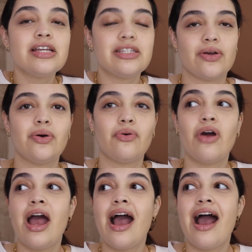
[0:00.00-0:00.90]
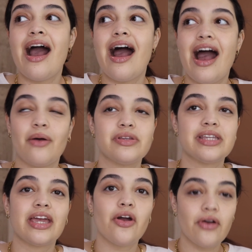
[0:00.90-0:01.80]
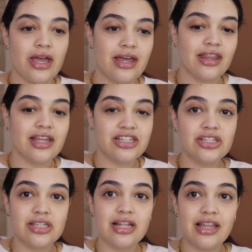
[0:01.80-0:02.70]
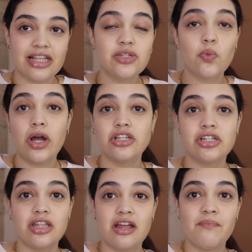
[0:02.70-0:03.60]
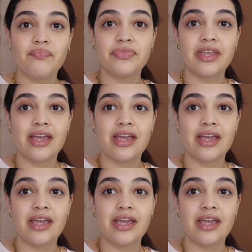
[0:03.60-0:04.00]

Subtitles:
So I was like, okay, let's watch them